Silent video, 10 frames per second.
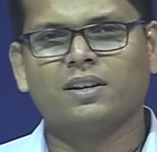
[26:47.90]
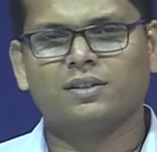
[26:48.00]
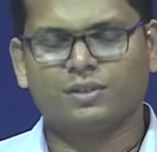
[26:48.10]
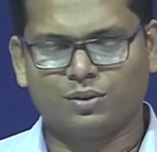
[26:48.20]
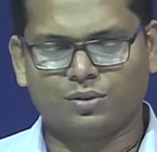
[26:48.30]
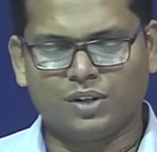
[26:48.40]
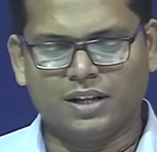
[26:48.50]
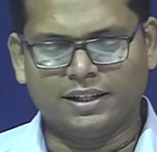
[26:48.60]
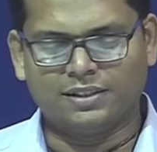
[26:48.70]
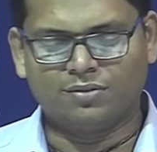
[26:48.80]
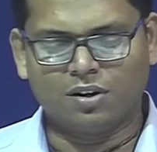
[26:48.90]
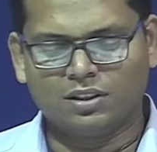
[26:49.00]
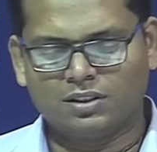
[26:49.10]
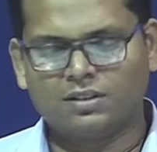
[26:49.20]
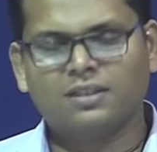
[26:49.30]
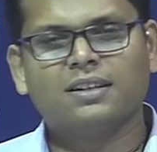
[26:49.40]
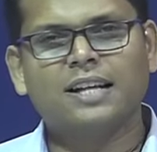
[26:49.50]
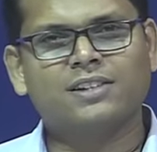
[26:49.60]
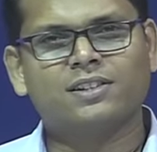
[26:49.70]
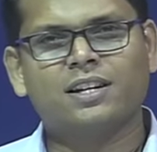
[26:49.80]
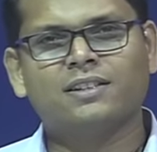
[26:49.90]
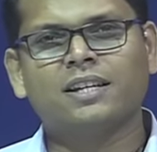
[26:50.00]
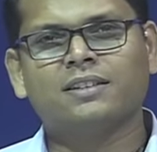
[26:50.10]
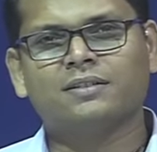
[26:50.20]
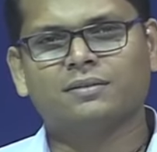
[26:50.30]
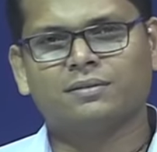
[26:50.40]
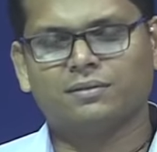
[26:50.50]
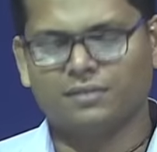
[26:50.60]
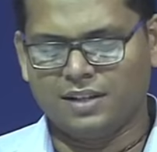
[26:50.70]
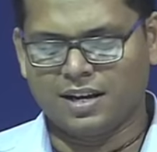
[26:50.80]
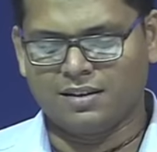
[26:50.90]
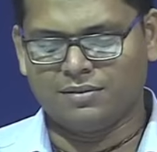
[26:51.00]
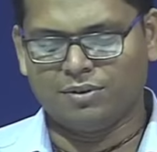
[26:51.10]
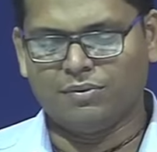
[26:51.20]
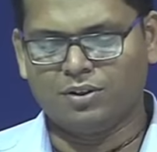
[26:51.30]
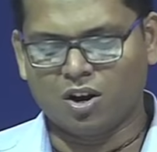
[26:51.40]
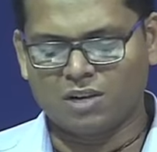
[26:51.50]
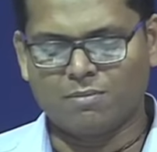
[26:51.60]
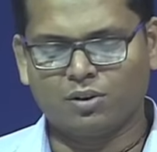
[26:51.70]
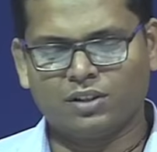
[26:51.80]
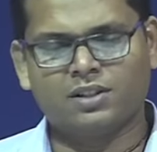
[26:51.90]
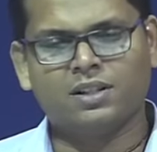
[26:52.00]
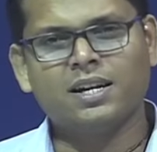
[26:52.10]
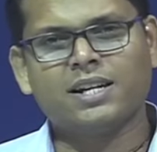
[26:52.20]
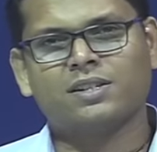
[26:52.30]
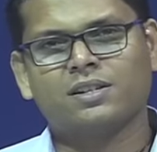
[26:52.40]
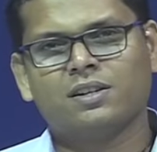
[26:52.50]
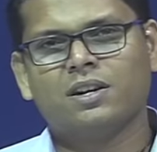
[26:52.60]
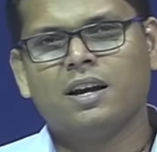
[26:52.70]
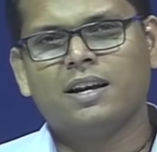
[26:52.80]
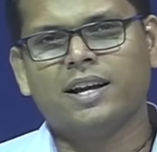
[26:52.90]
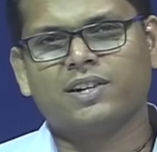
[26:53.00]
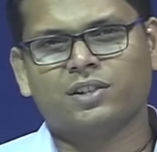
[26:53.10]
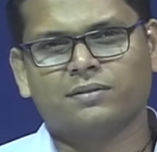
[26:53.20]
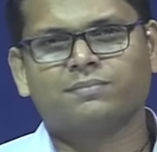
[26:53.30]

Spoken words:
So yeah, that's for this lecture, and then yeah, we will talk about this in the next lecture.